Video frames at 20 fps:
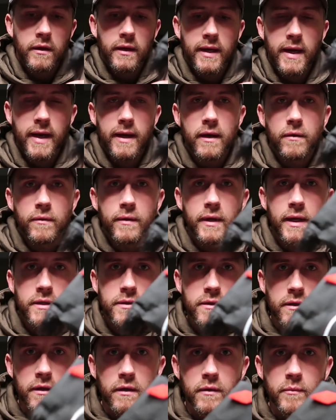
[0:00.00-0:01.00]
coyote
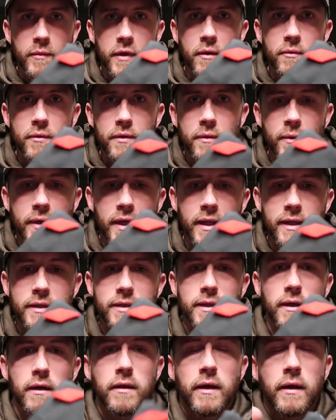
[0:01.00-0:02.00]
isn't going to be able to really
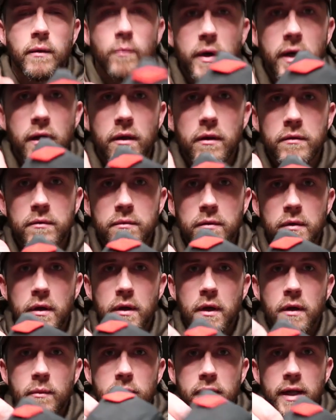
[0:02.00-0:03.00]
tell that well
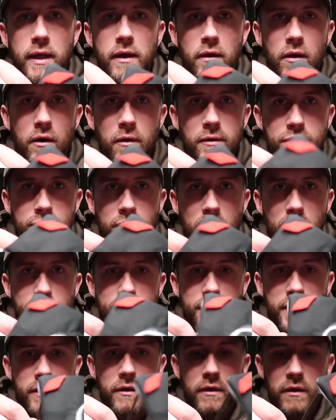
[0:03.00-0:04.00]
coming in hard
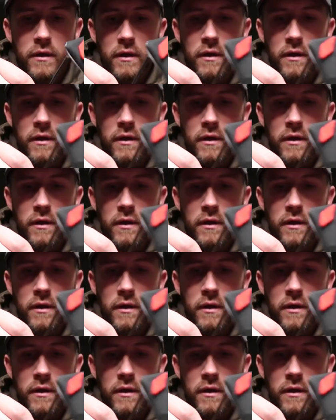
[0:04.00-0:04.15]
charging